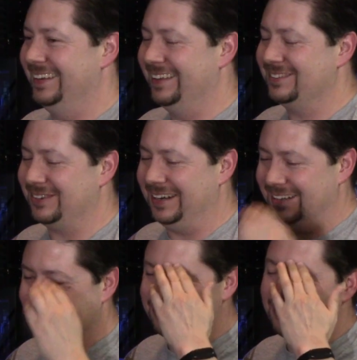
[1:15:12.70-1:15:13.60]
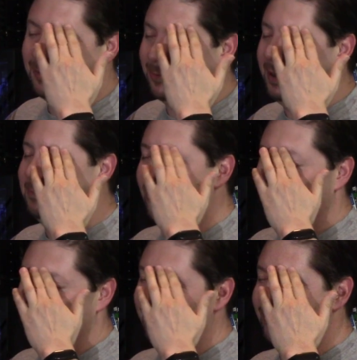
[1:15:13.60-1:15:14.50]
that's right. That one
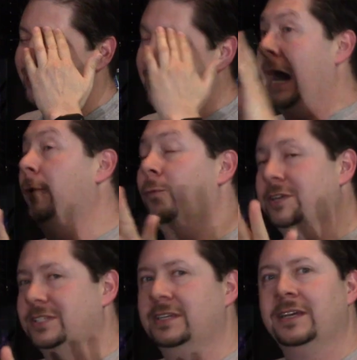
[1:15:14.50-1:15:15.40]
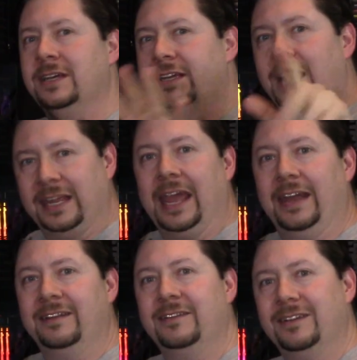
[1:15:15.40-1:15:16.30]
morning where I was,
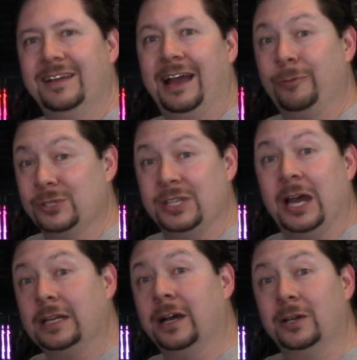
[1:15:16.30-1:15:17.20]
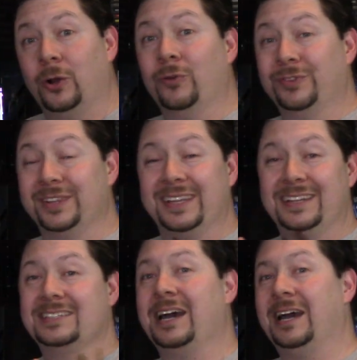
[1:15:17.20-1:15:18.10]
again, I was not hungover the
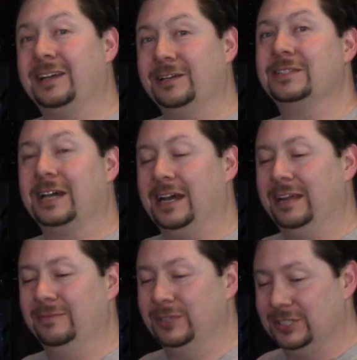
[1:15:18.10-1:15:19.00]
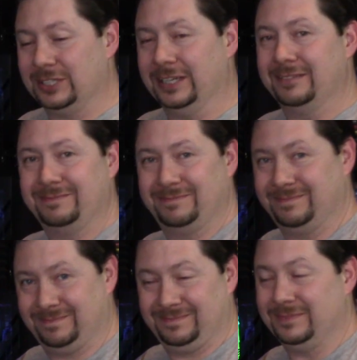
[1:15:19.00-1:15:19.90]
entire time, which, like,
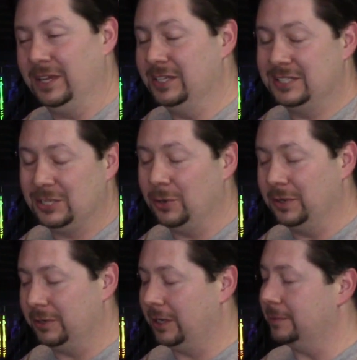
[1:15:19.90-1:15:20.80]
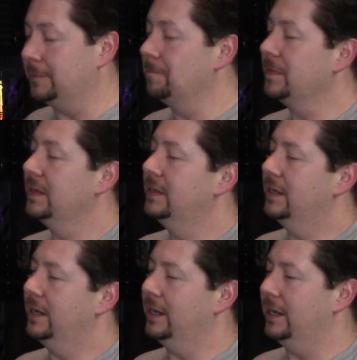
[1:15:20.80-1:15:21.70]
it's so incredible.
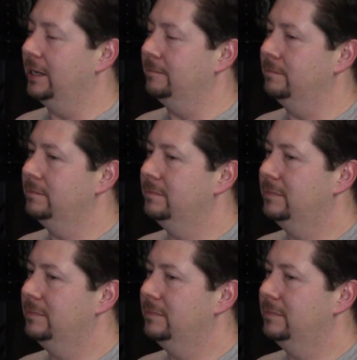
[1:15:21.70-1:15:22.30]
And